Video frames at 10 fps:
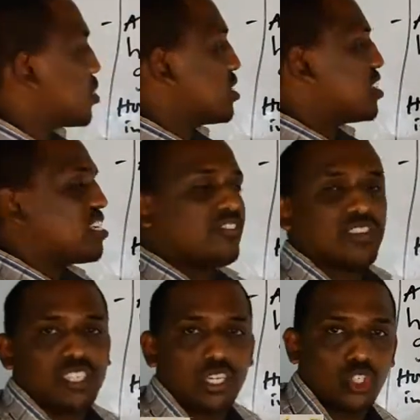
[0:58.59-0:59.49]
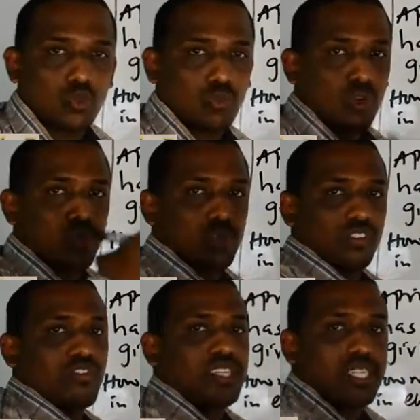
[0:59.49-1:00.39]
I said the first ratio belongs to the
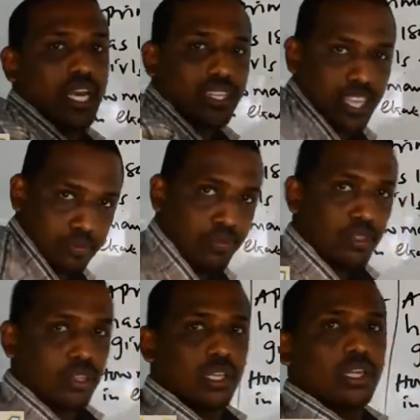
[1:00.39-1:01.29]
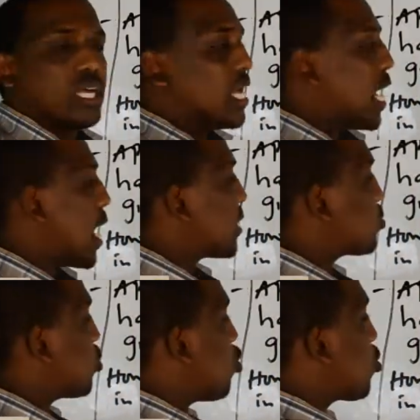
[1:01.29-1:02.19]
first item.
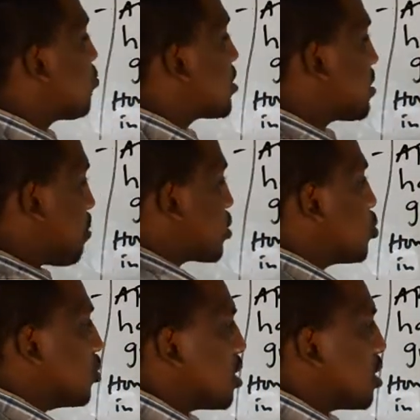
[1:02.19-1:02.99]
Or first person.